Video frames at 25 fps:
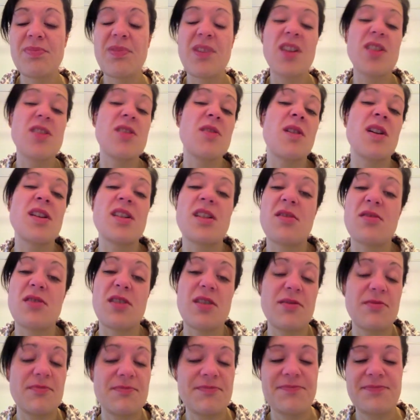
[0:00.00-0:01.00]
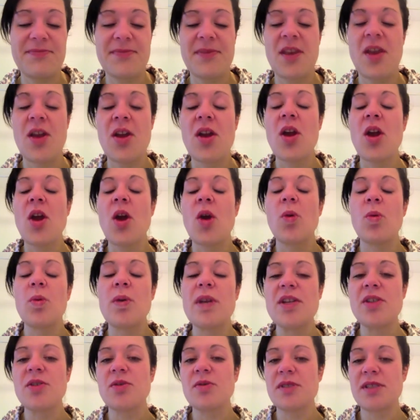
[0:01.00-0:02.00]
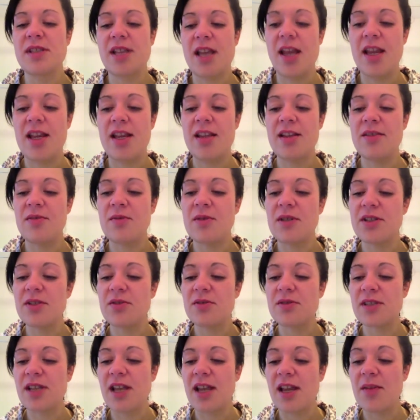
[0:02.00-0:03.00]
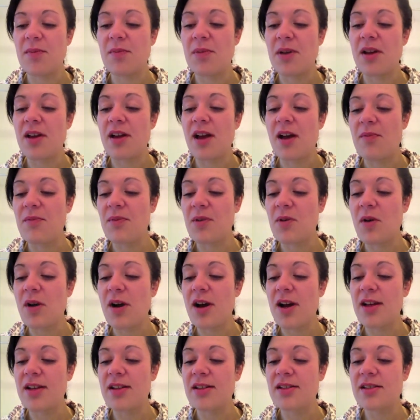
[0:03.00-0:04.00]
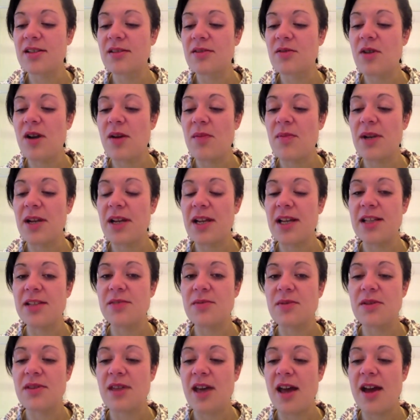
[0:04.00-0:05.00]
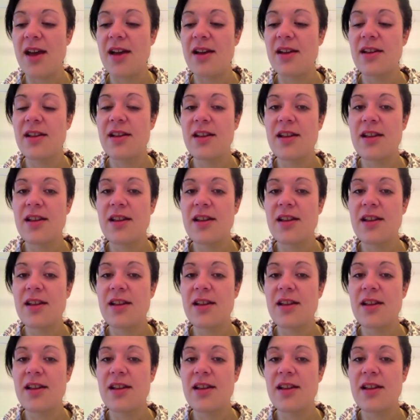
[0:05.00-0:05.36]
So I don't know. We shall see, but I'm quite pleased with that